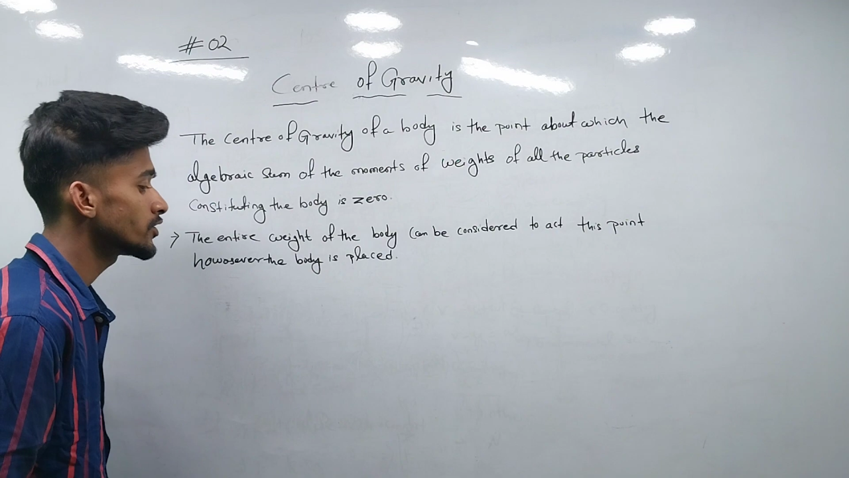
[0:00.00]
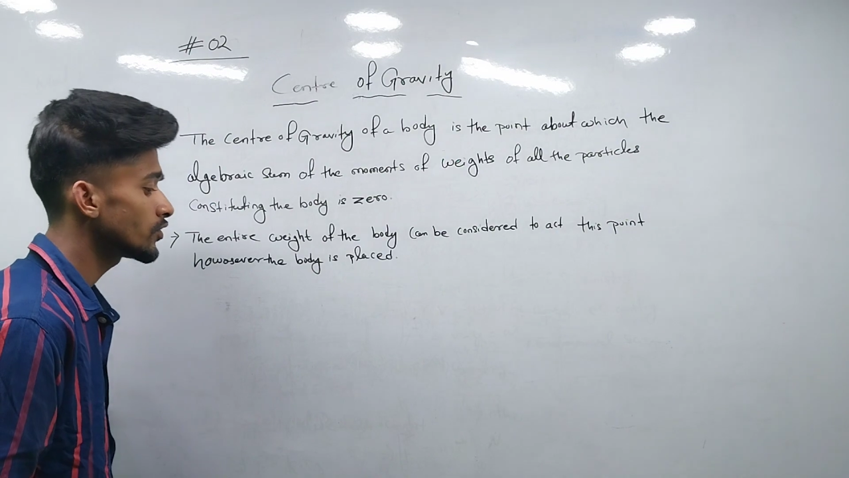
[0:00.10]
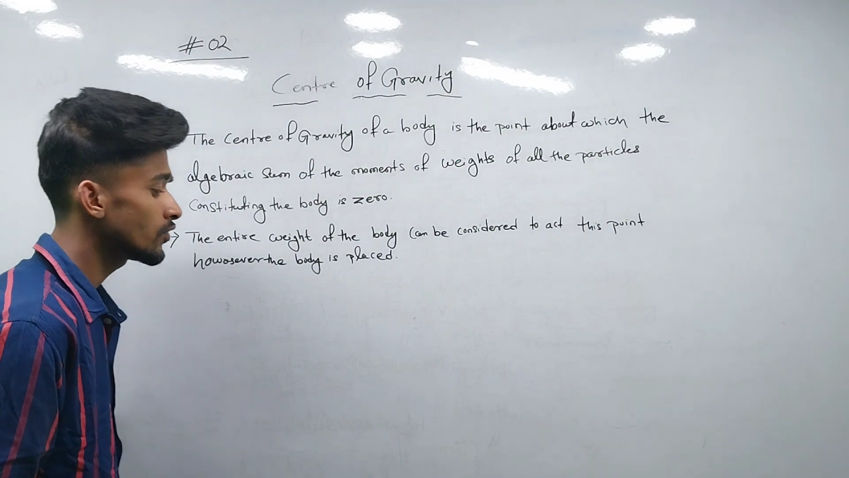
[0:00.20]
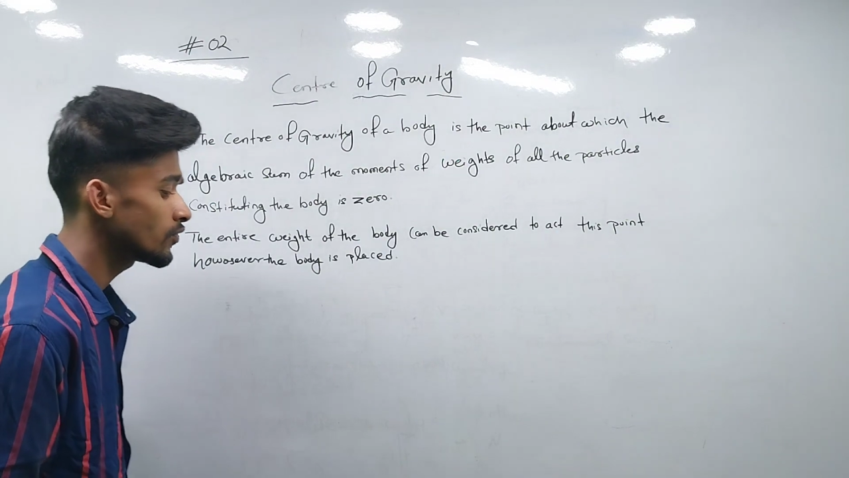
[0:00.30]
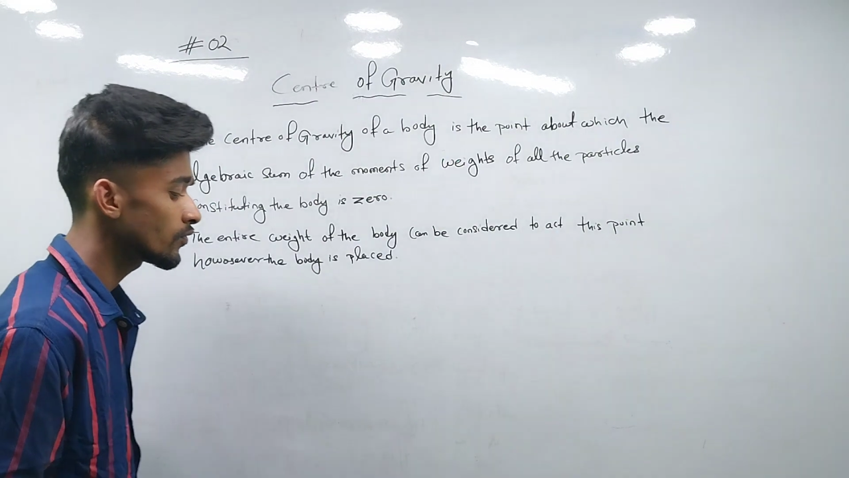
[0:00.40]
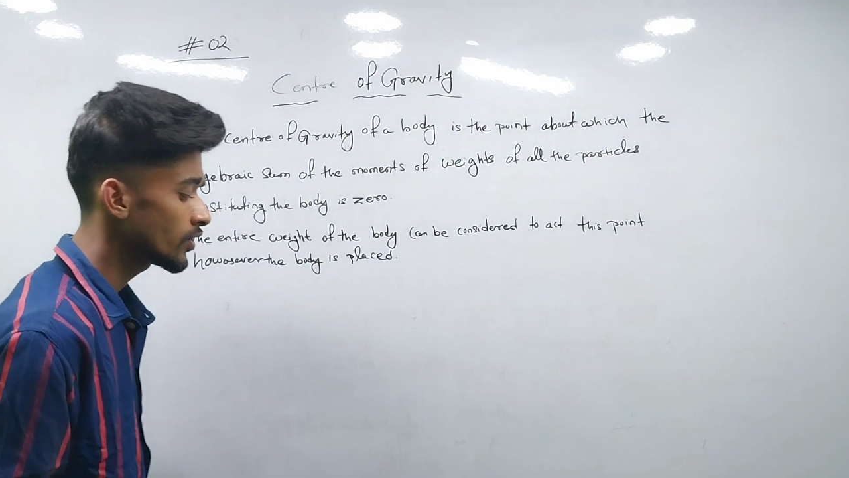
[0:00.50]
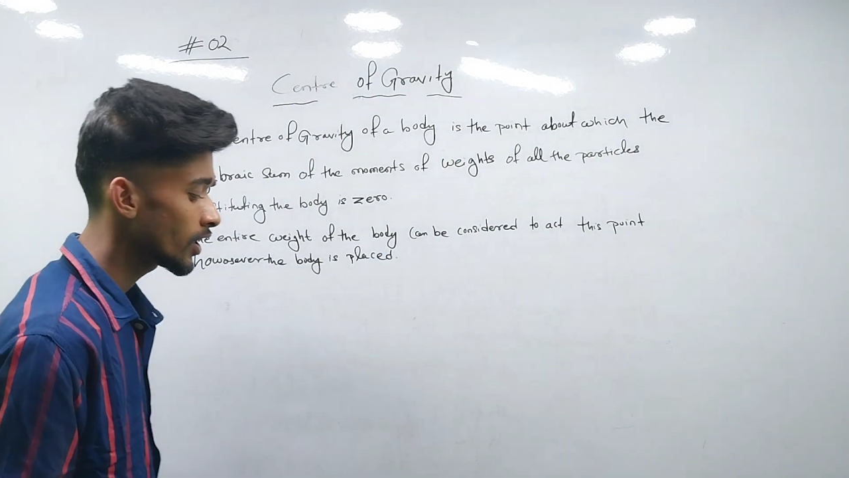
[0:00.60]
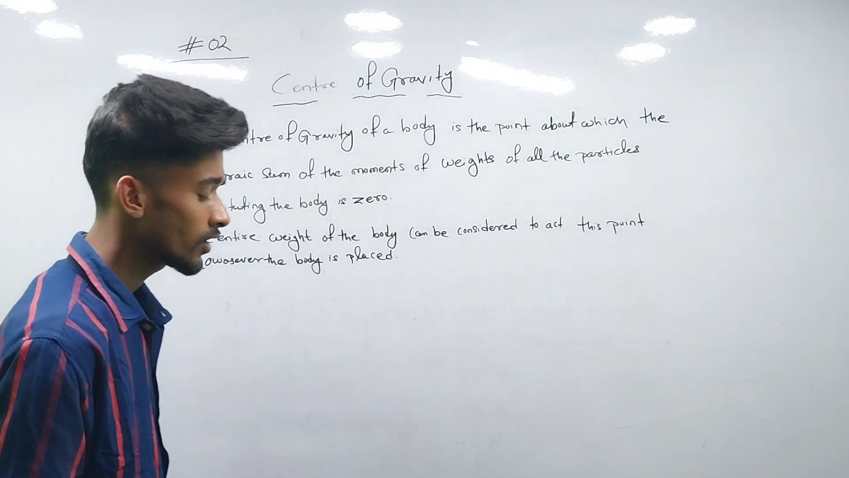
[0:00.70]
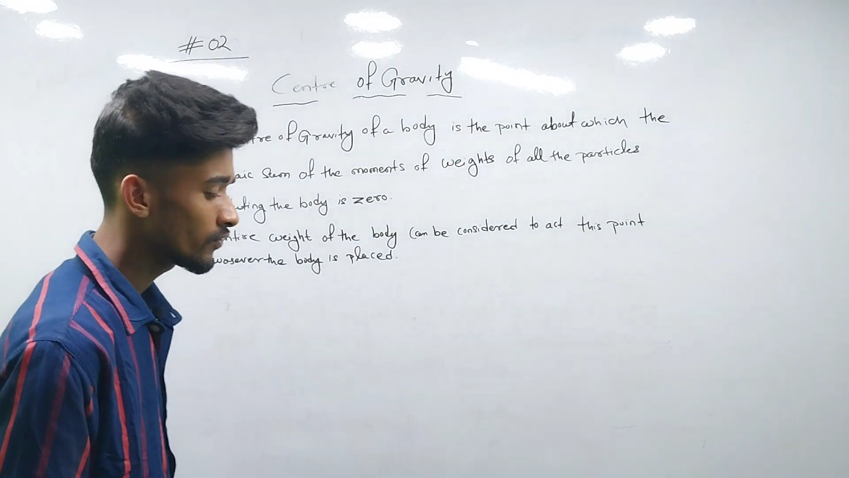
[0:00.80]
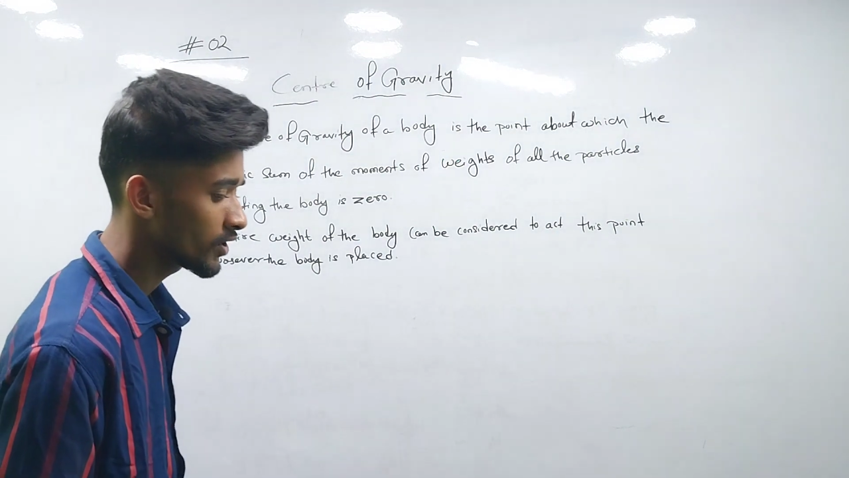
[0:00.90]
so we
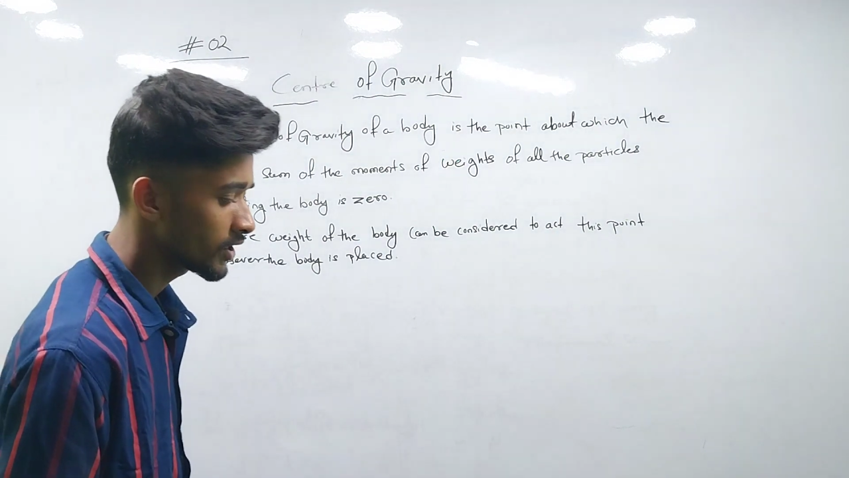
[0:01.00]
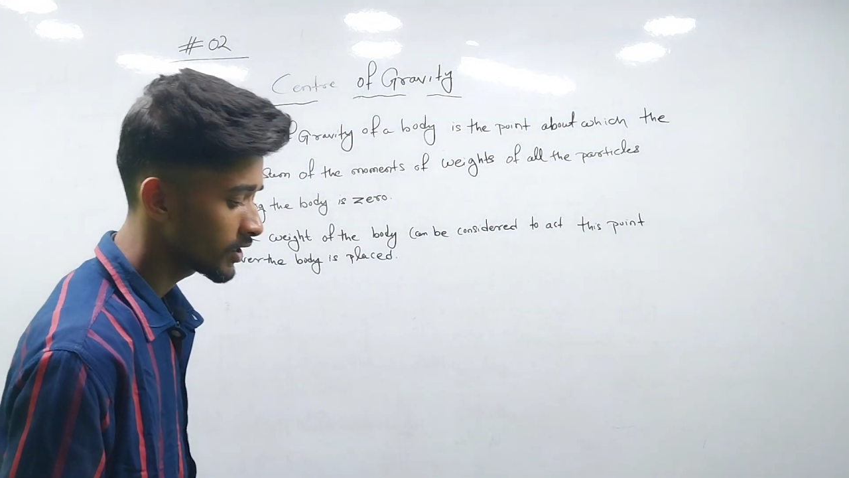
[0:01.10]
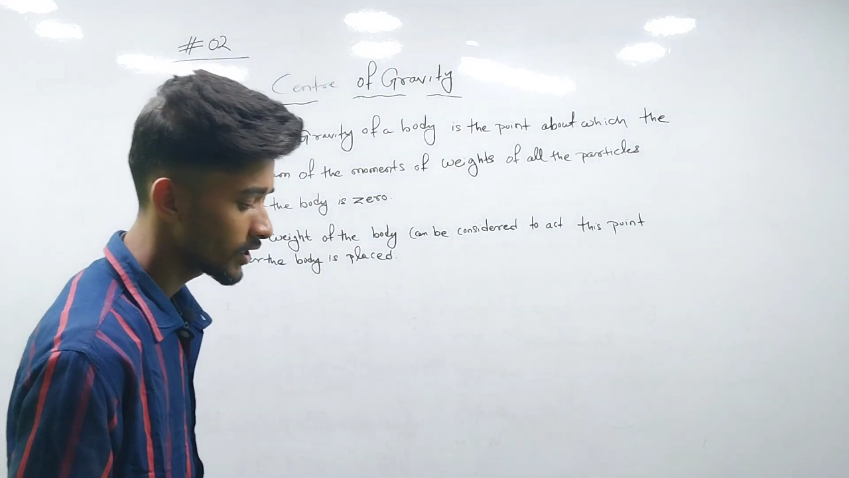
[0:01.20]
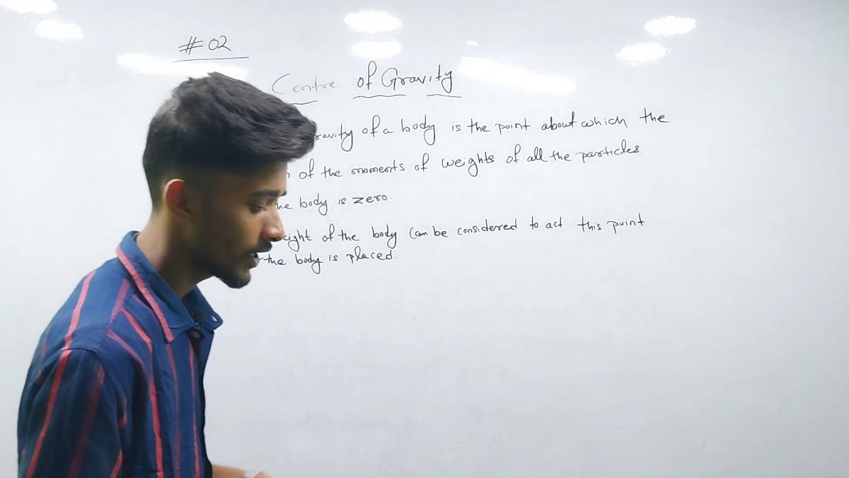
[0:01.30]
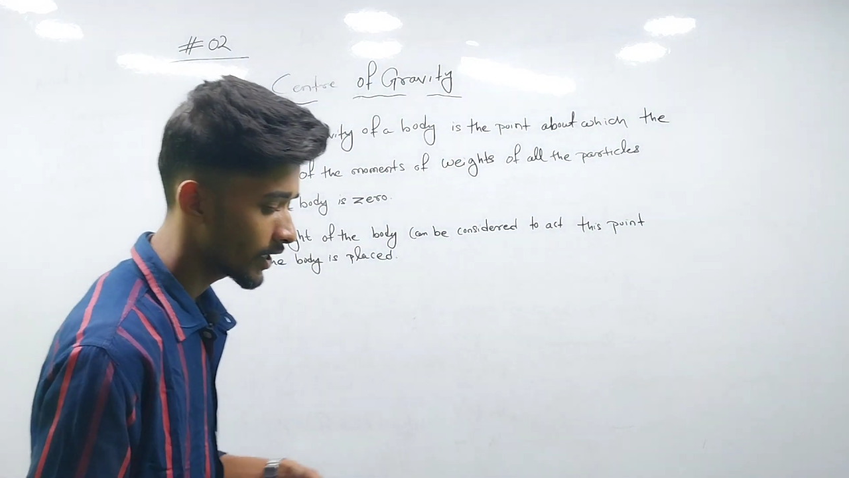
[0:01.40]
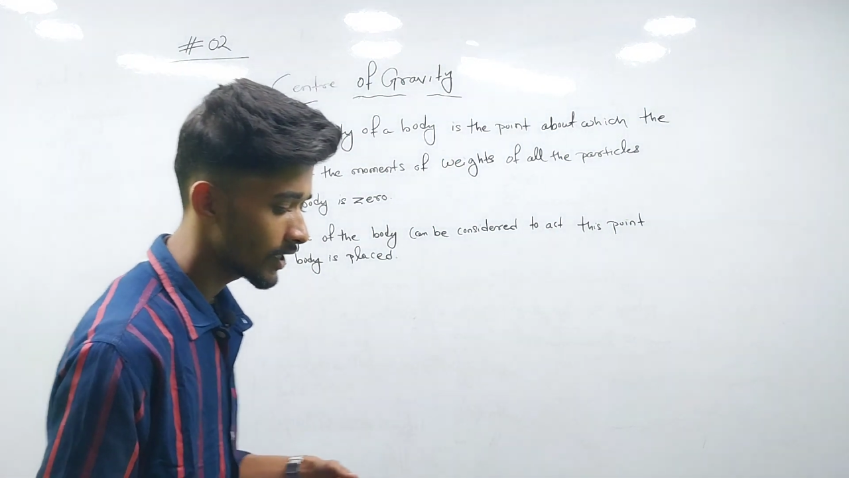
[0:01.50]
have in